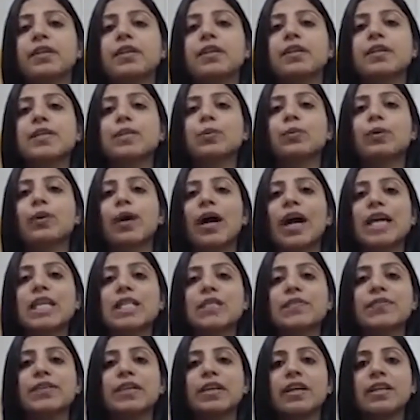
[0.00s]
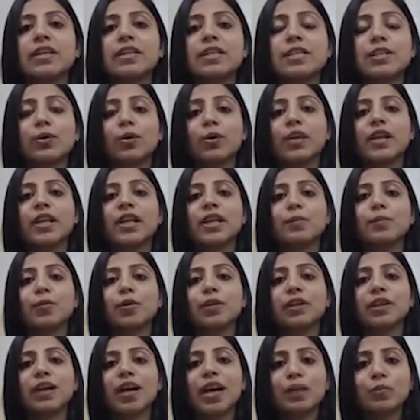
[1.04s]
So as we are talking
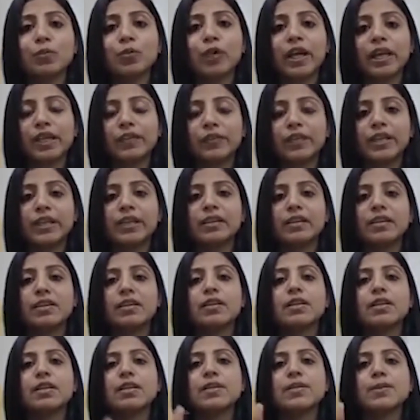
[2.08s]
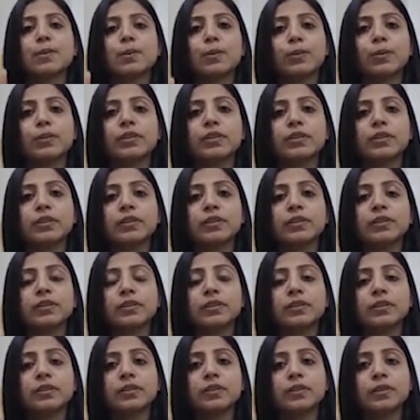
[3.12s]
about carbohydrate, so
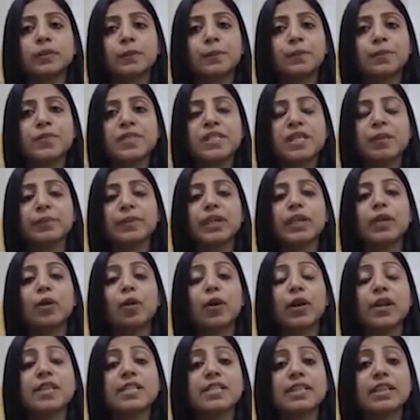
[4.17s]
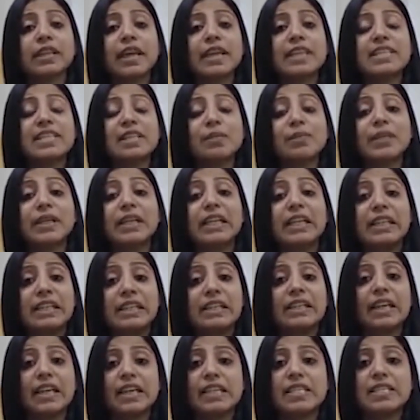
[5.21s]
the something called as glycemic
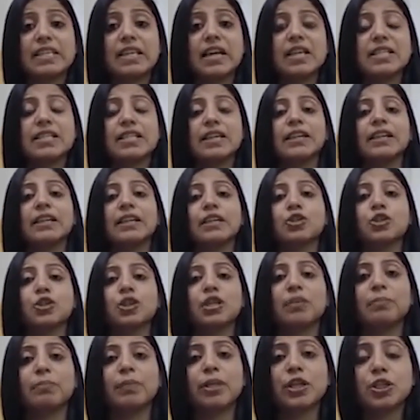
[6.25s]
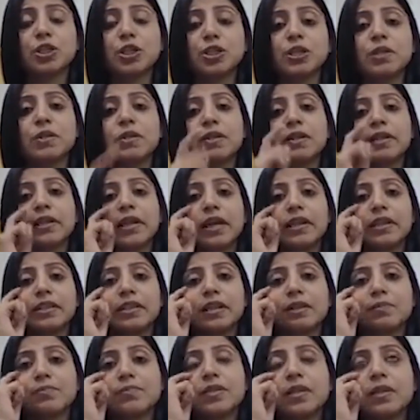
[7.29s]
index, as I had initially mentioned, that
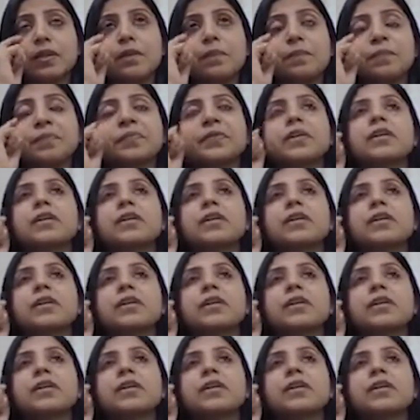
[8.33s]
comes here.